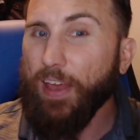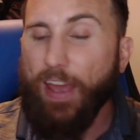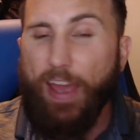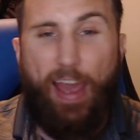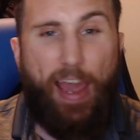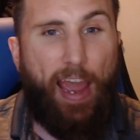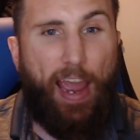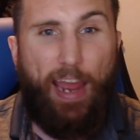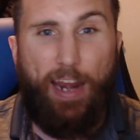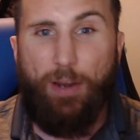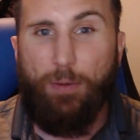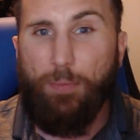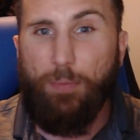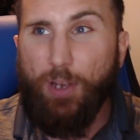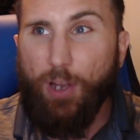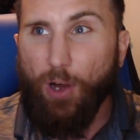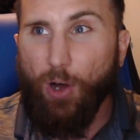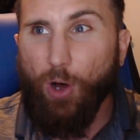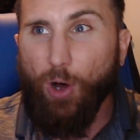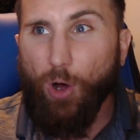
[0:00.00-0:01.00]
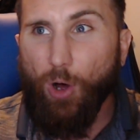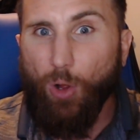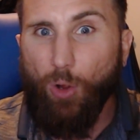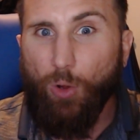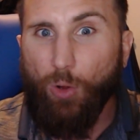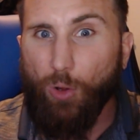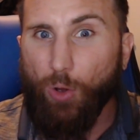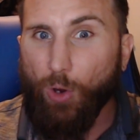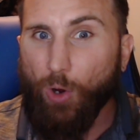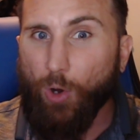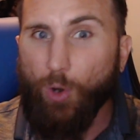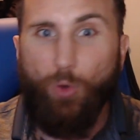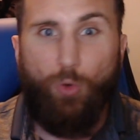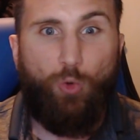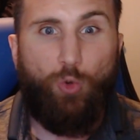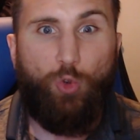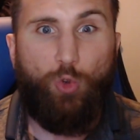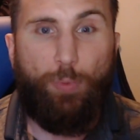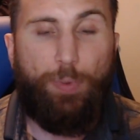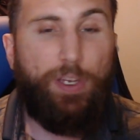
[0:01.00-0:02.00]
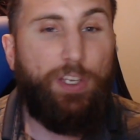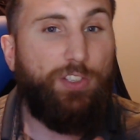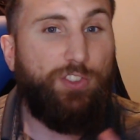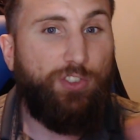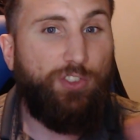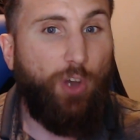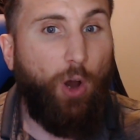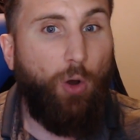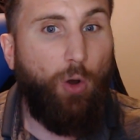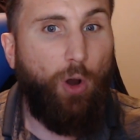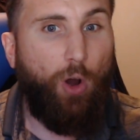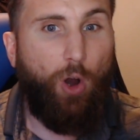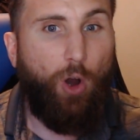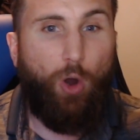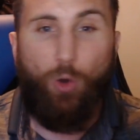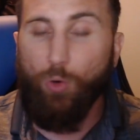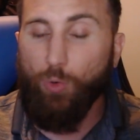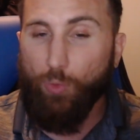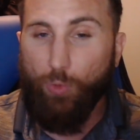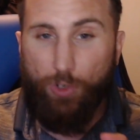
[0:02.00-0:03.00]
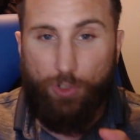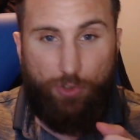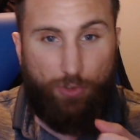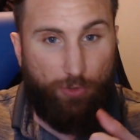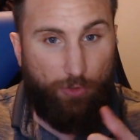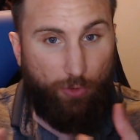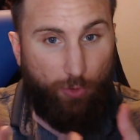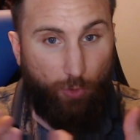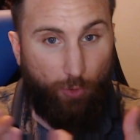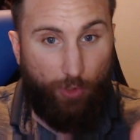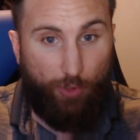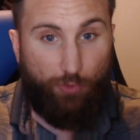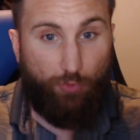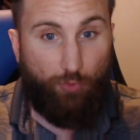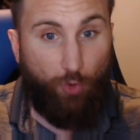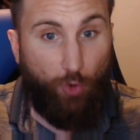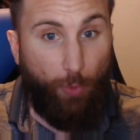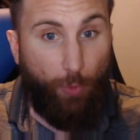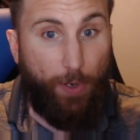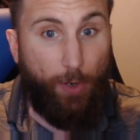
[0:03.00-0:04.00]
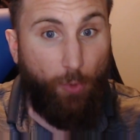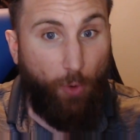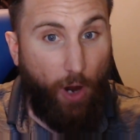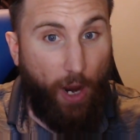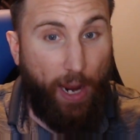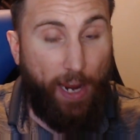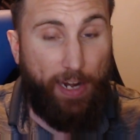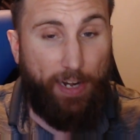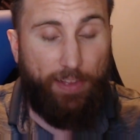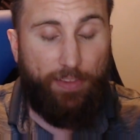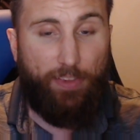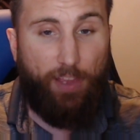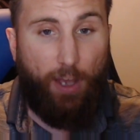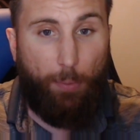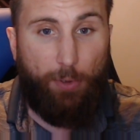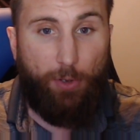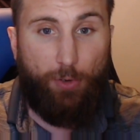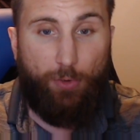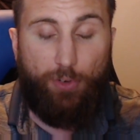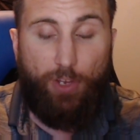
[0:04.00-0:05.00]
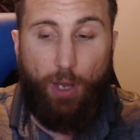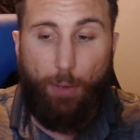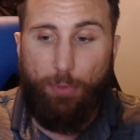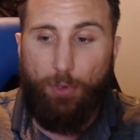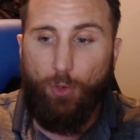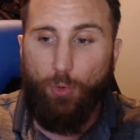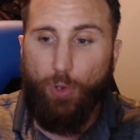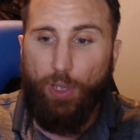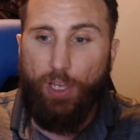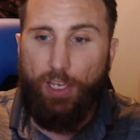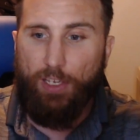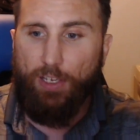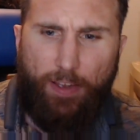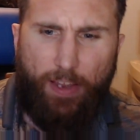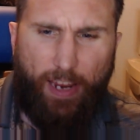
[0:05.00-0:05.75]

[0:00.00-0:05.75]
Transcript: Adam Cole, Ruby Soho, which who was Ruby Riott in WWE,